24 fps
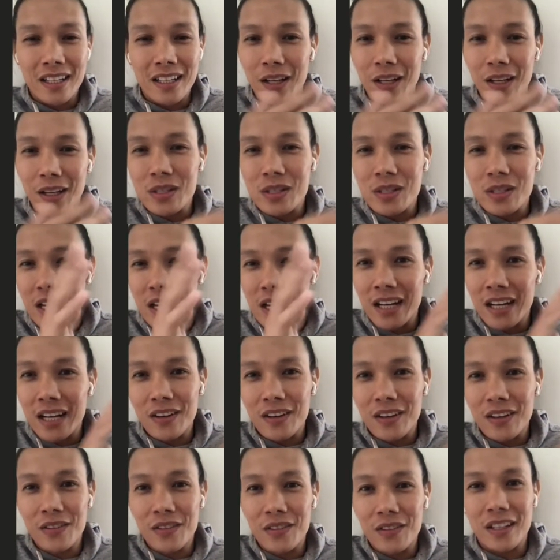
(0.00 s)
There was where we
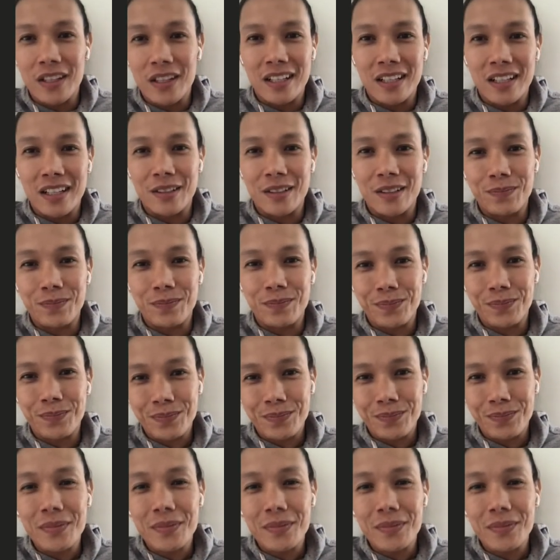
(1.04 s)
met. Yeah.